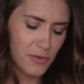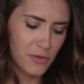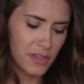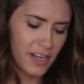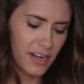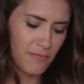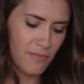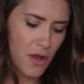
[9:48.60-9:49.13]

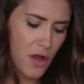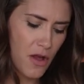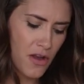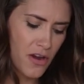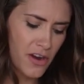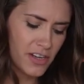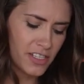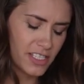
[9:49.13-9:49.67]
pull it
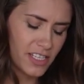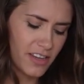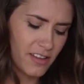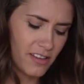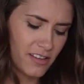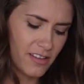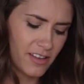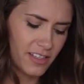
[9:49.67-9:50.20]
apart.
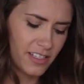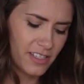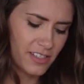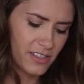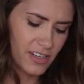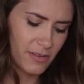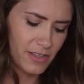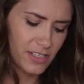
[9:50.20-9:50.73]
Oh, this
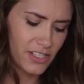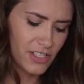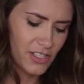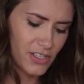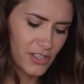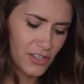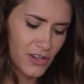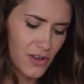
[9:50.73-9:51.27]
is gonna be
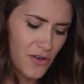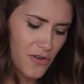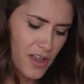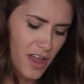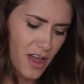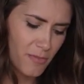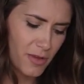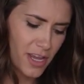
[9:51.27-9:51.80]
so
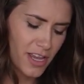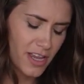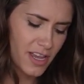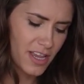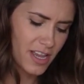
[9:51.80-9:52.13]
yummy.